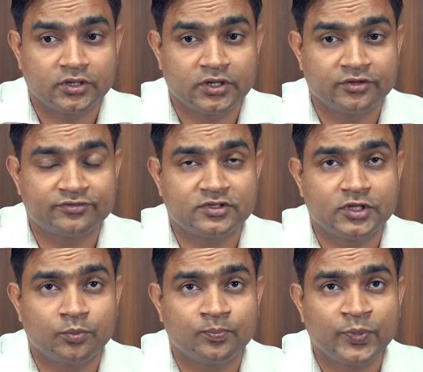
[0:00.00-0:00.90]
gives
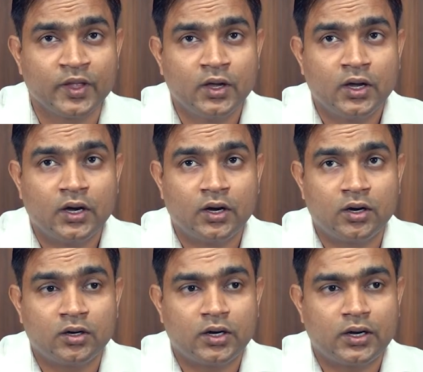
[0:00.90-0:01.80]
them
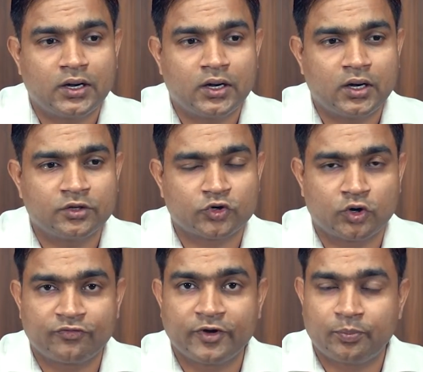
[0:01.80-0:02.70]
a
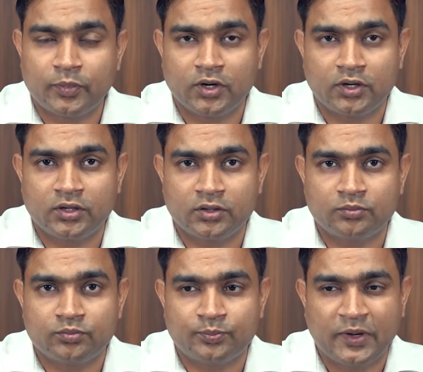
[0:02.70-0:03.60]
sort of
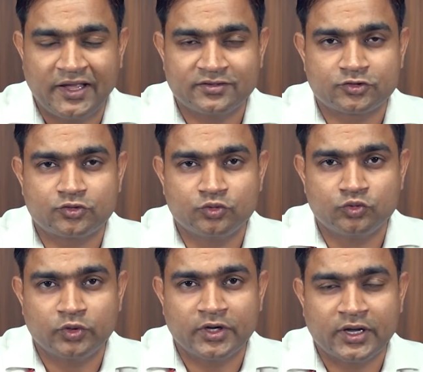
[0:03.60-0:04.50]
a place
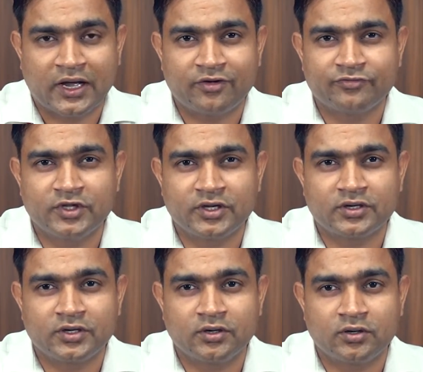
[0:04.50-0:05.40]
to have
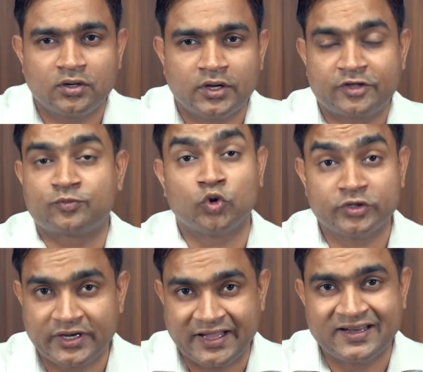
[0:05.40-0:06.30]
their explore
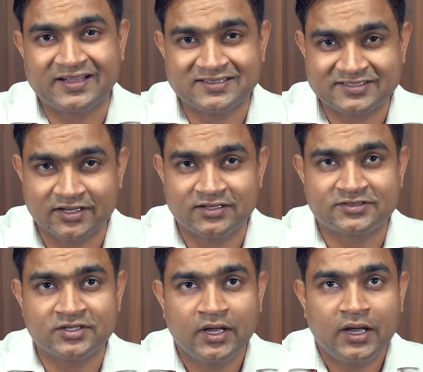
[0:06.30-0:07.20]
their technical
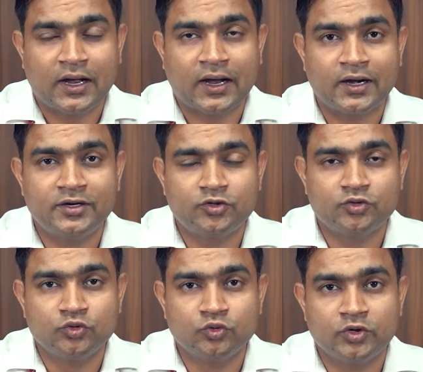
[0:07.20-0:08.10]
skills and
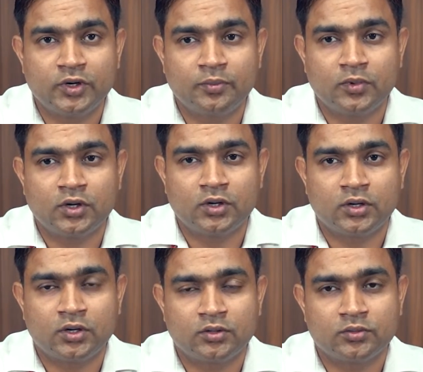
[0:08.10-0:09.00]

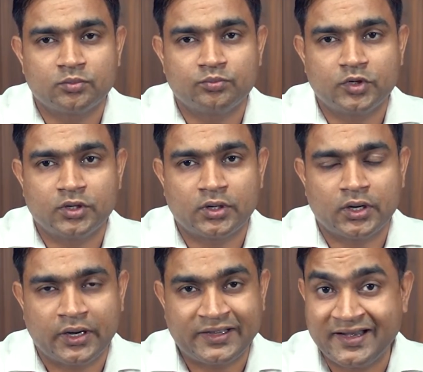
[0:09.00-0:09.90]
to
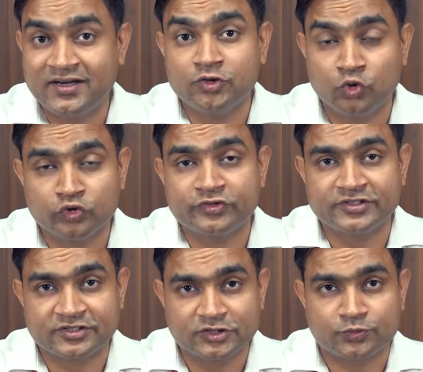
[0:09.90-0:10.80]
attend those
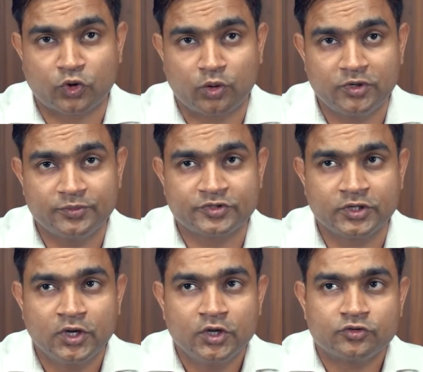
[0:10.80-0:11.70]
research problems.
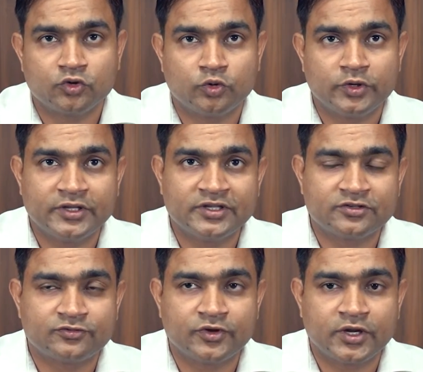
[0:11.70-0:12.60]
So in
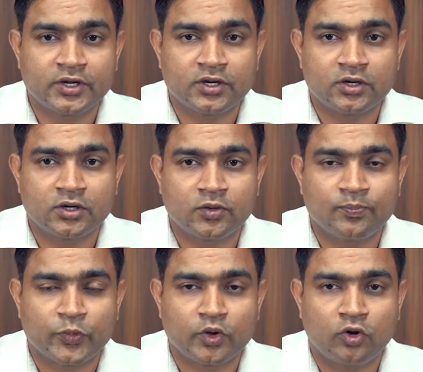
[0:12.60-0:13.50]
this way,
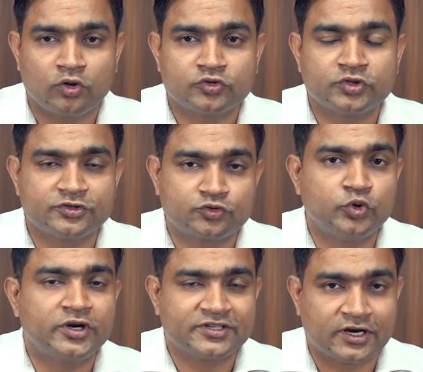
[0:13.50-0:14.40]
also the
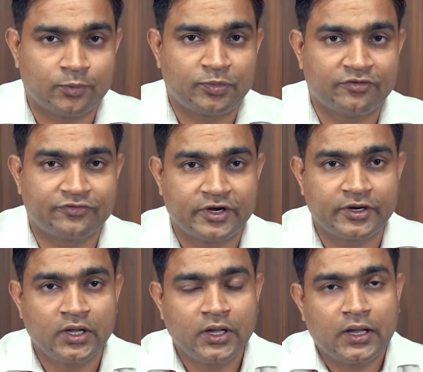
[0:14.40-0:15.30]
students are uplifted.
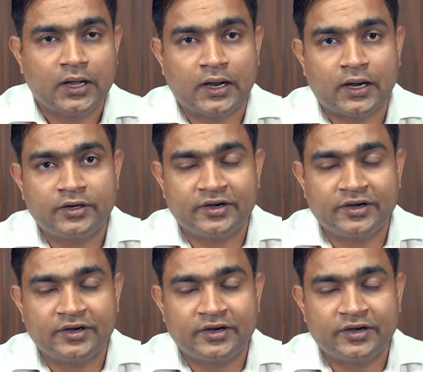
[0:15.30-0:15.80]
And